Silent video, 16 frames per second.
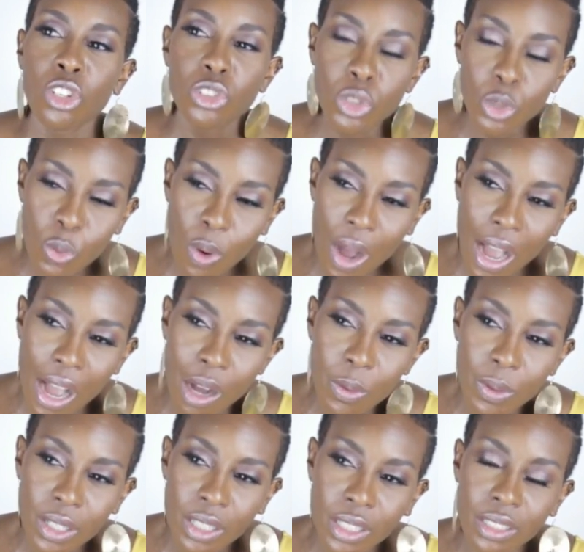2
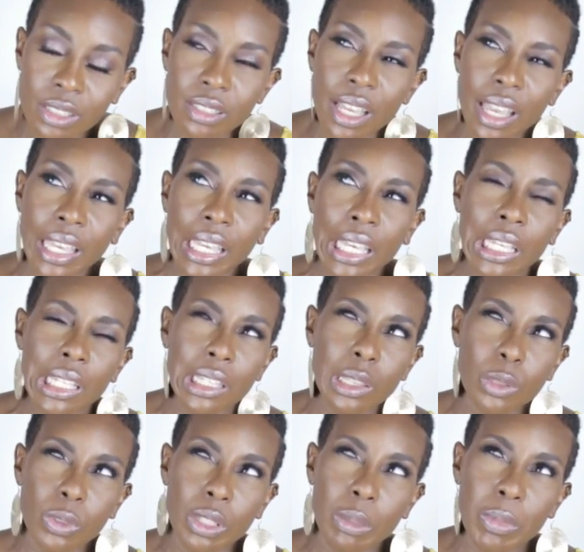hours
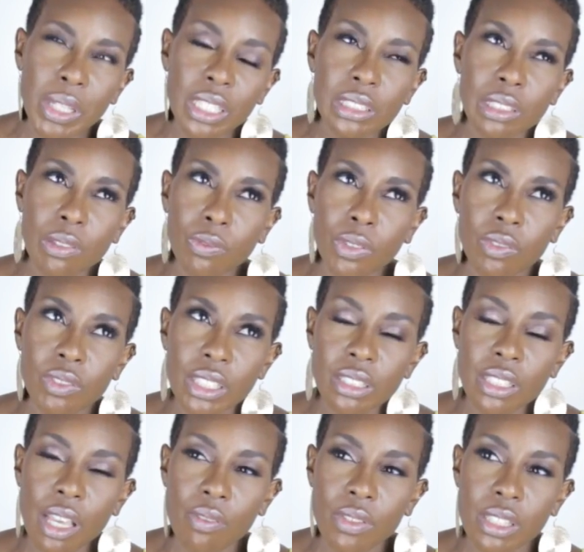and 3 minutes and
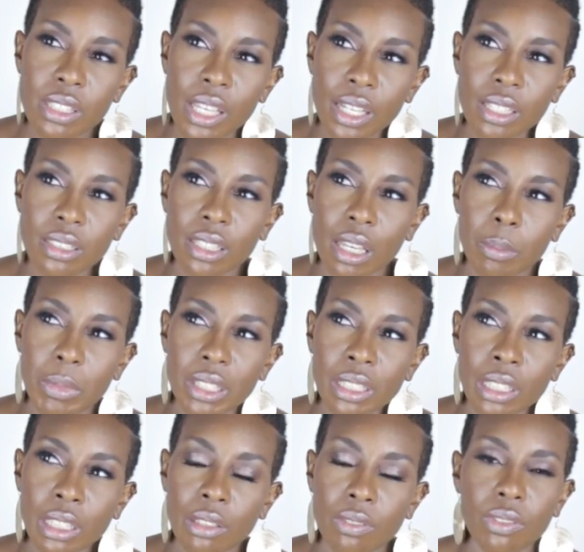57 seconds, I
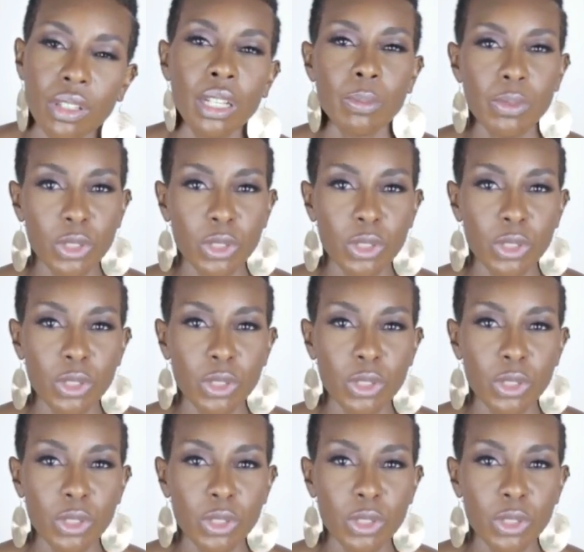believe.